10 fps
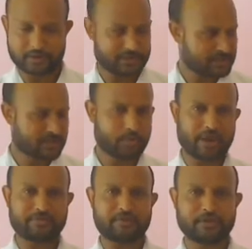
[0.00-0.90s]
Just now
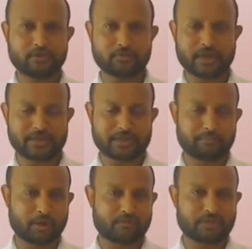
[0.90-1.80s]
I've given you the
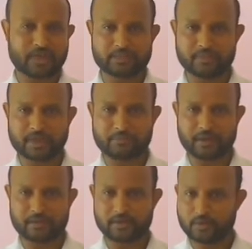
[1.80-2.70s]
example of the touch-me-not plant.